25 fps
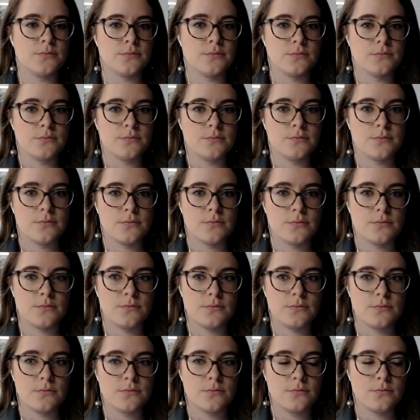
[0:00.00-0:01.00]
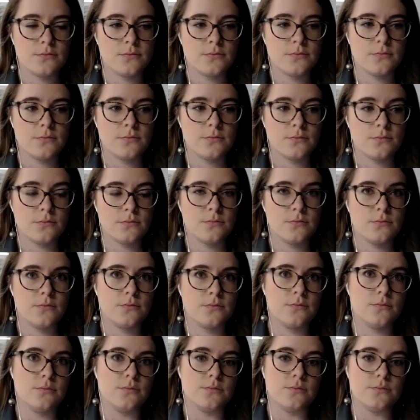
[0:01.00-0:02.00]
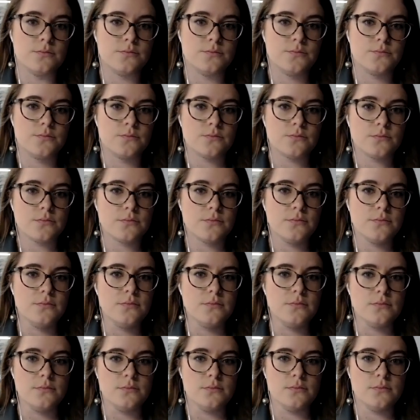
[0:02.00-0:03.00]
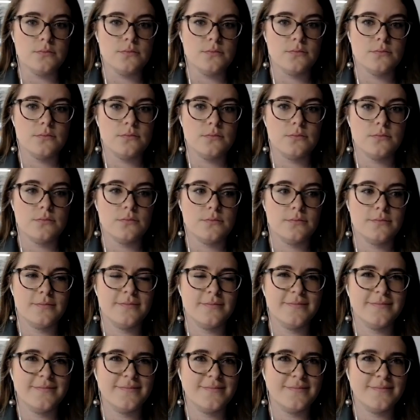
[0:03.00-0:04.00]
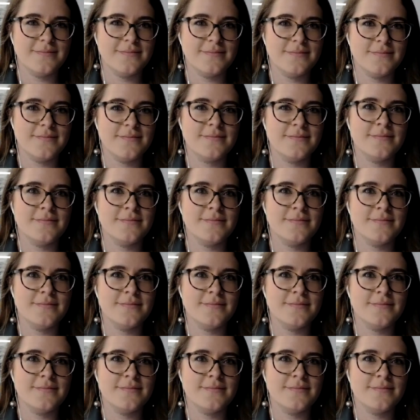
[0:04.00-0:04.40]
(not speaking)